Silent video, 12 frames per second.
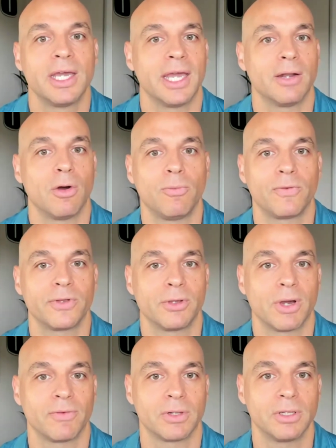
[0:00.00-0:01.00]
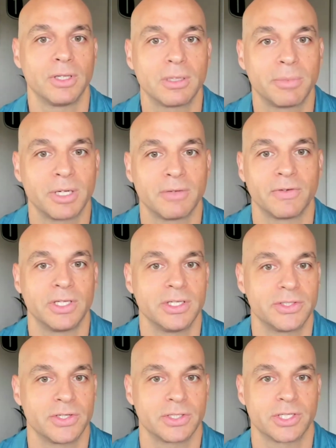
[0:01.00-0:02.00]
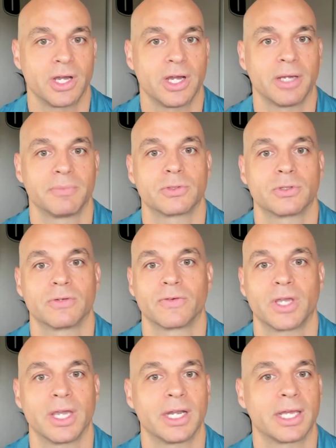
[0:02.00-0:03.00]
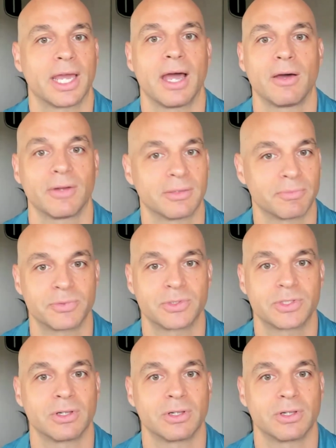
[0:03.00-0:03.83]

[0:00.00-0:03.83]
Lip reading: And hopefully you have a little bit of an easier time sort of getting out and